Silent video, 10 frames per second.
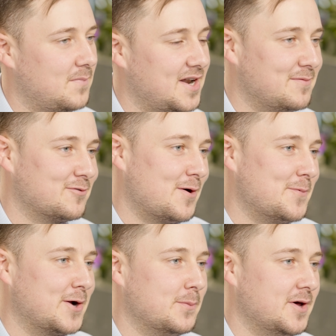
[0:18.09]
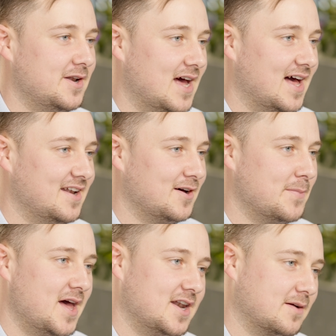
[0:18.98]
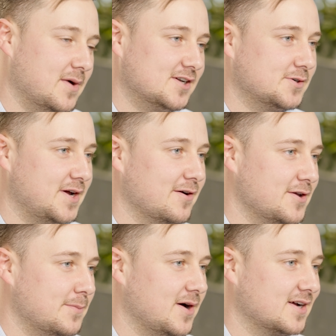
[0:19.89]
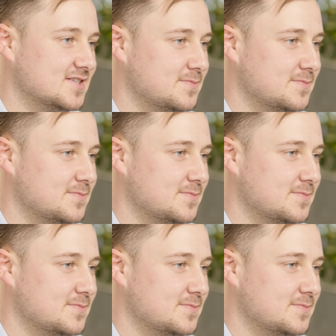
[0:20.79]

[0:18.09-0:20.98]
My name is Ryan Winkleman and I'm the Head of Commercial here at Your Parking